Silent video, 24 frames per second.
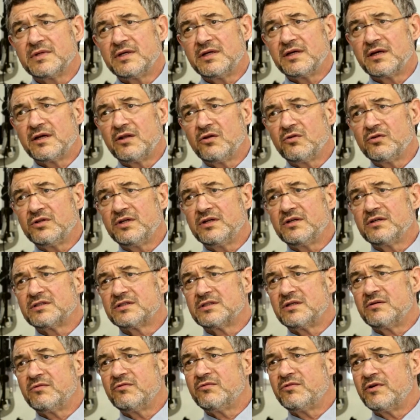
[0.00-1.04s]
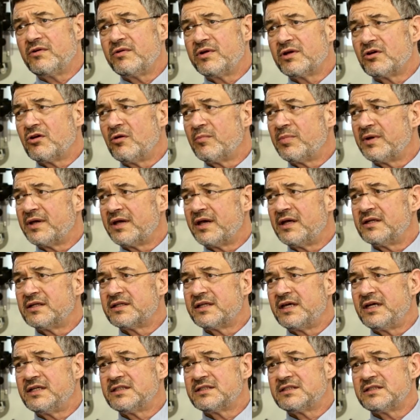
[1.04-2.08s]
including some very
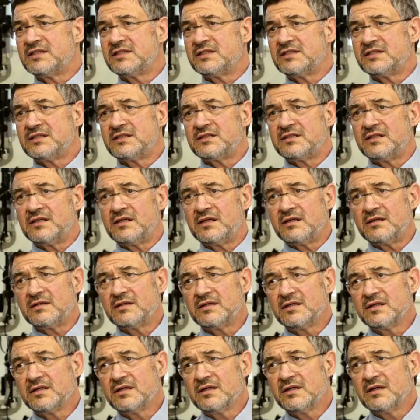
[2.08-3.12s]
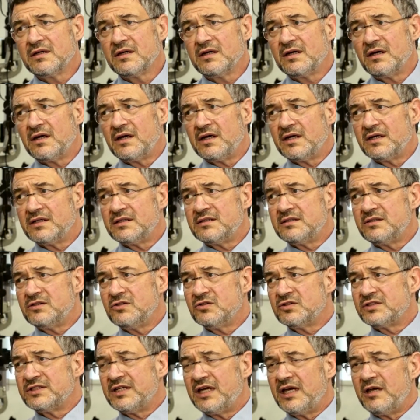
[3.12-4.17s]
complicated cases. I
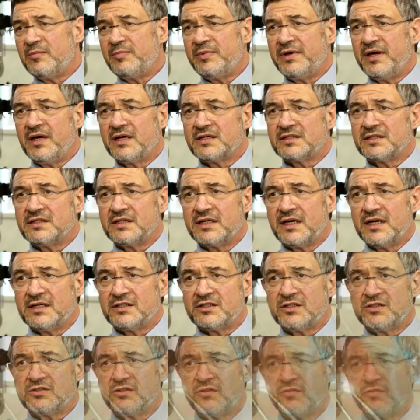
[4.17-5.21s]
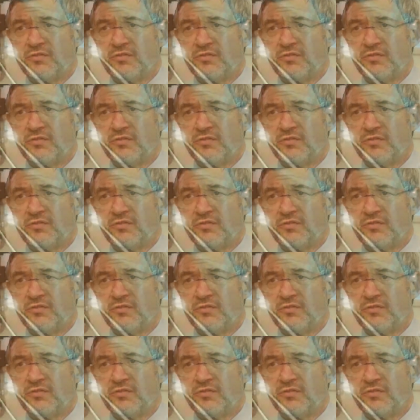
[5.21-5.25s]
use the APX in cases